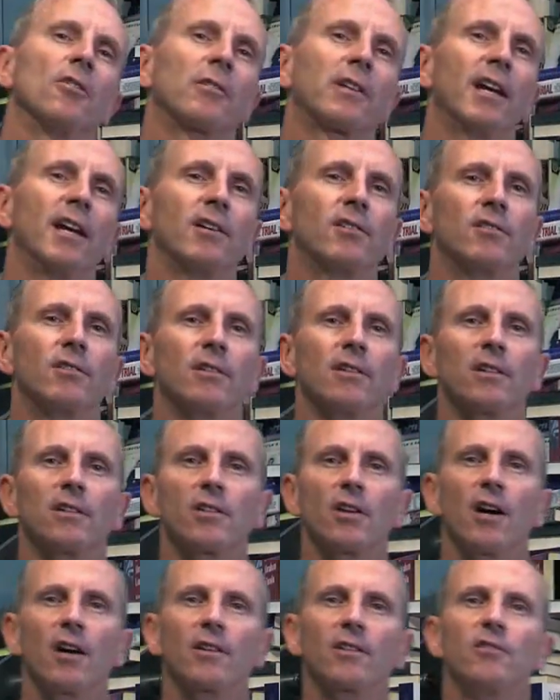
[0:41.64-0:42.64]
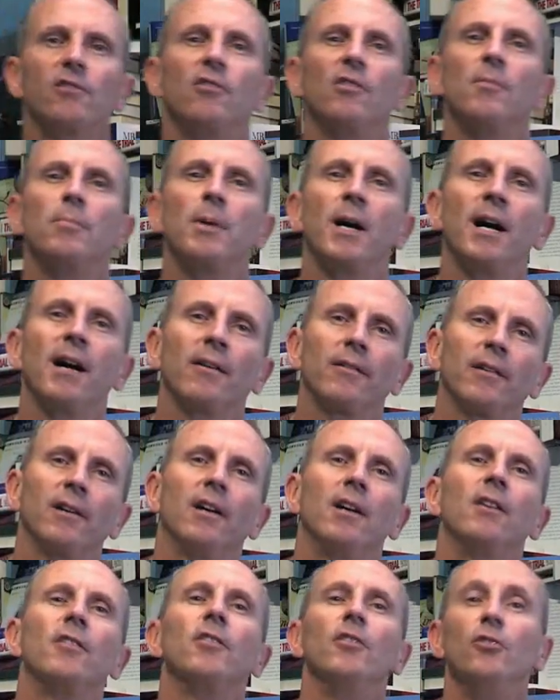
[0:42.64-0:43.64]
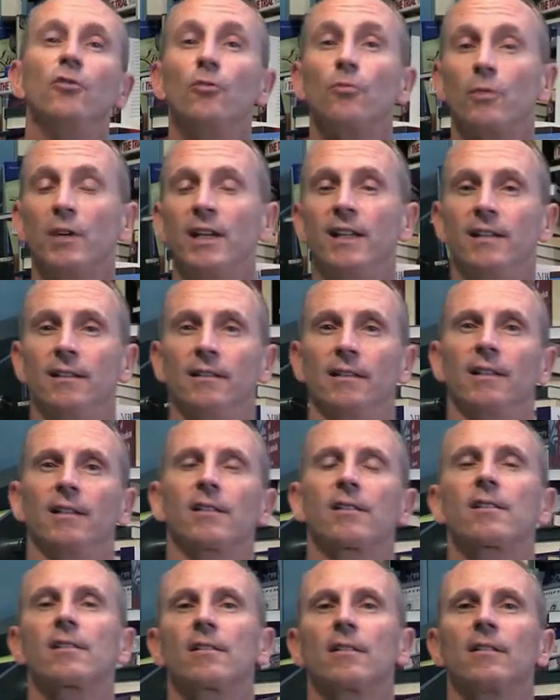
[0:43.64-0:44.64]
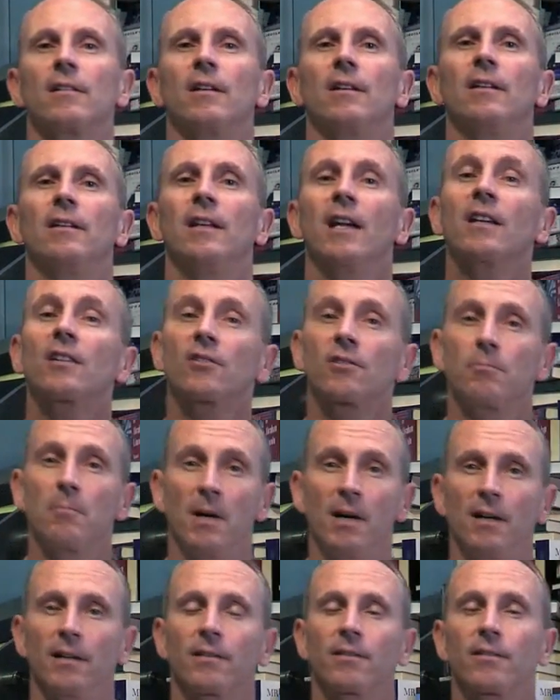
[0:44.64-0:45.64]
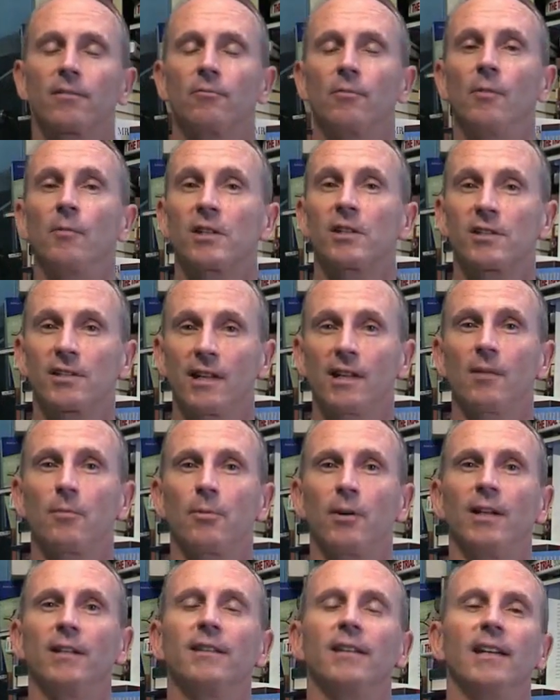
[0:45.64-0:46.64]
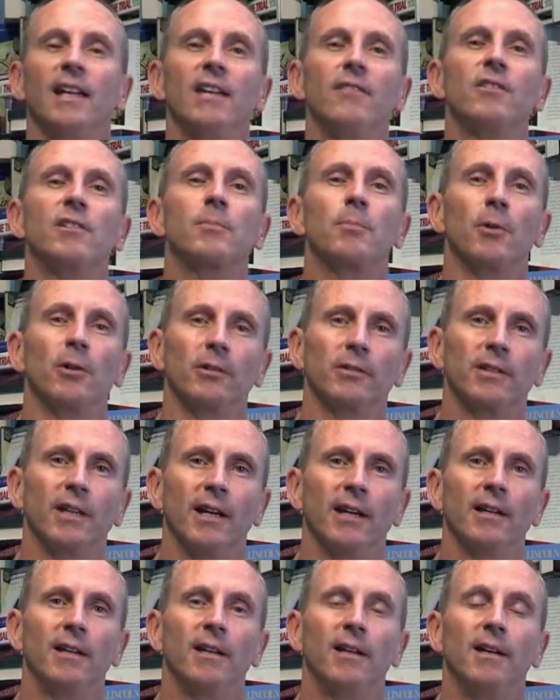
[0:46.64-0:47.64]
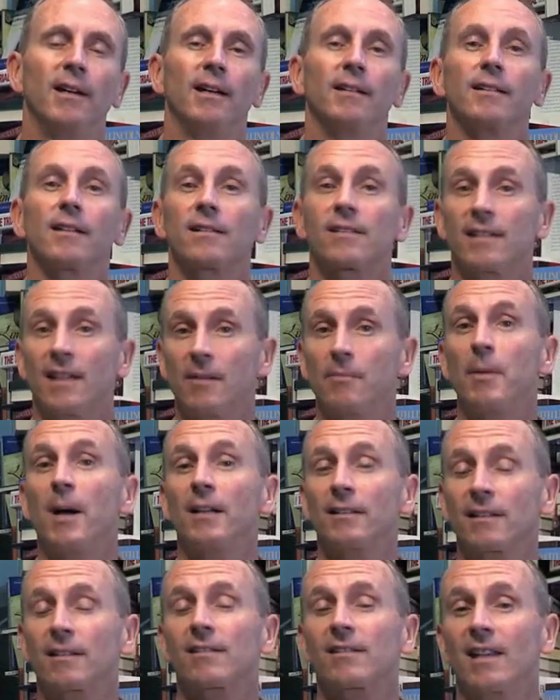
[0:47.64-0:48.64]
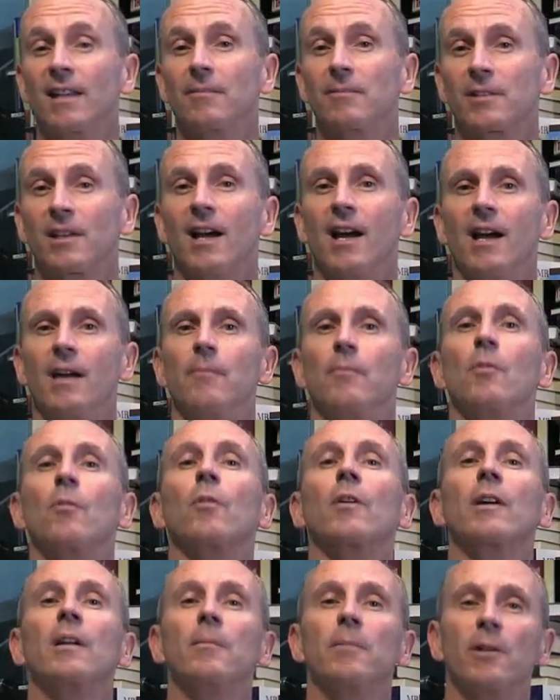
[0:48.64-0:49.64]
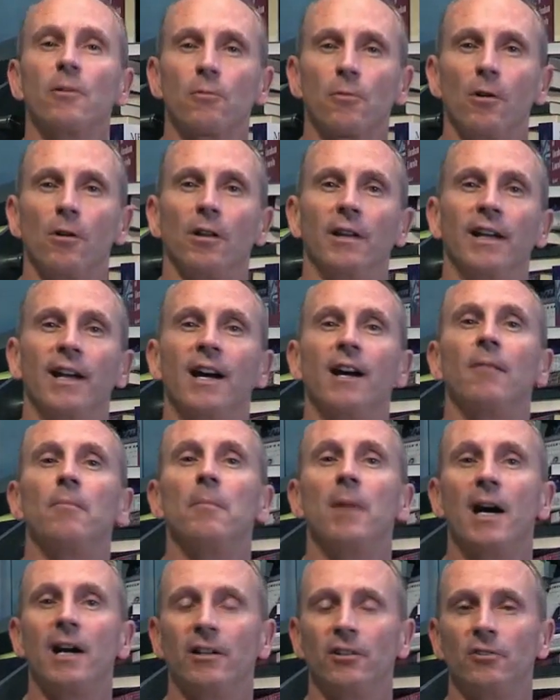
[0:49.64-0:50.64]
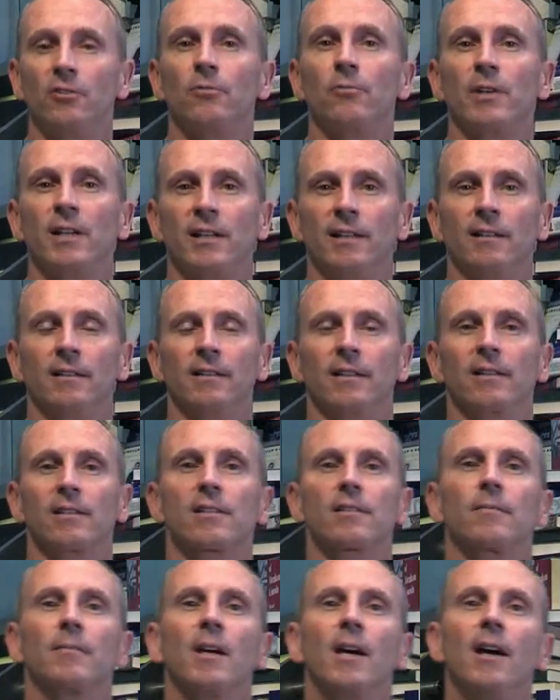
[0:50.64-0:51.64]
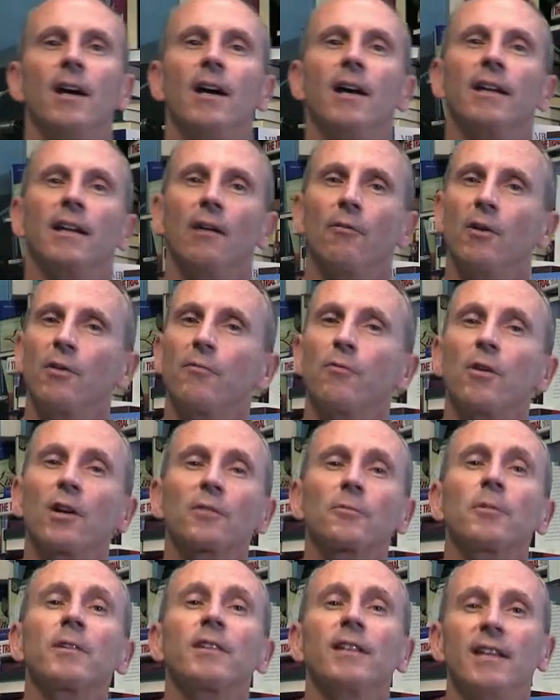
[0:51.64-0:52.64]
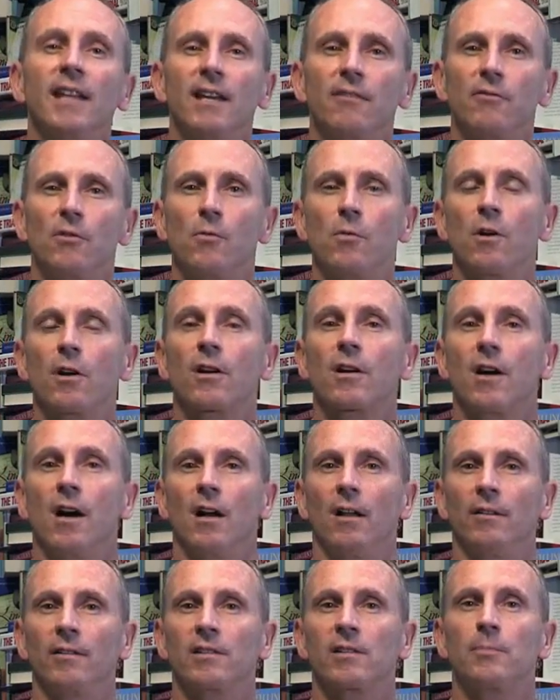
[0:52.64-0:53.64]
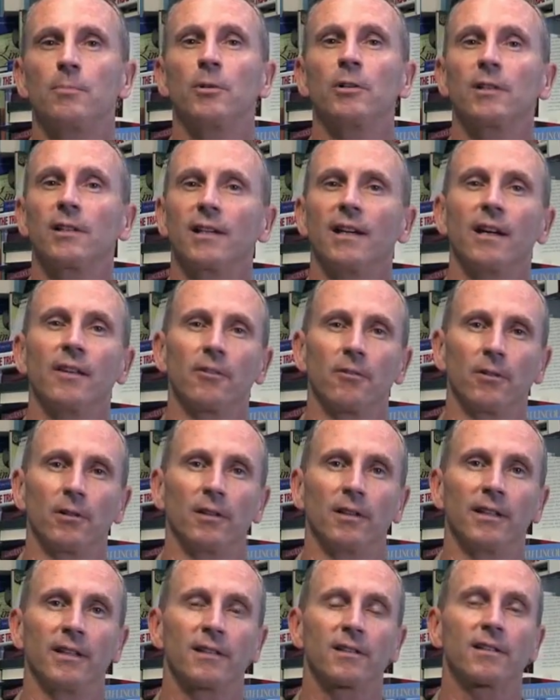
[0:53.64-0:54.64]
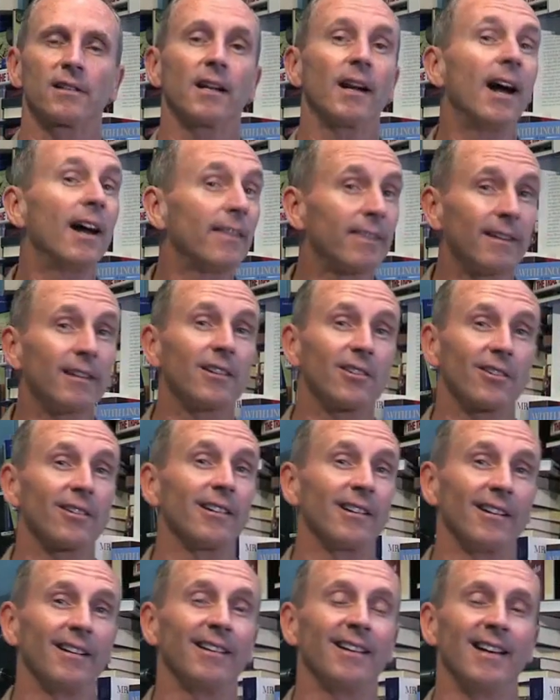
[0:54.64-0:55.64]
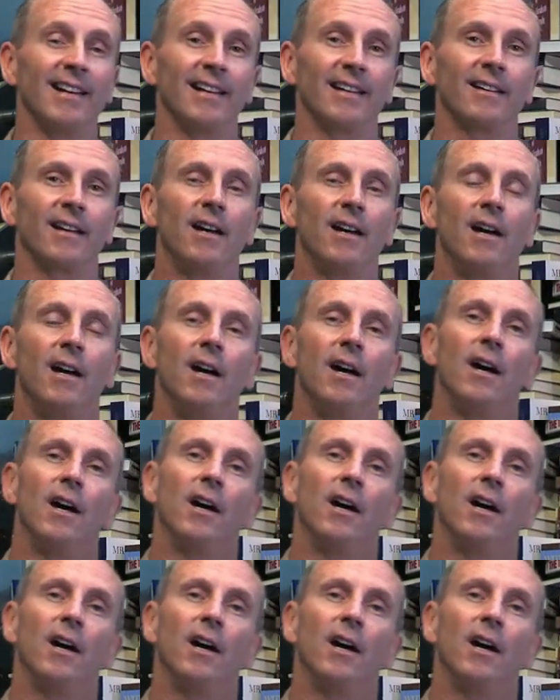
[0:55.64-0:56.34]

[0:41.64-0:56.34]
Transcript: this location to talk to you about the new reading list. Next month, when we celebrate the Navy's birthday, about the same time, we're going to be rolling out my new reading list. Now, we've worked with the Naval War College to put together a list that I think you're going to like.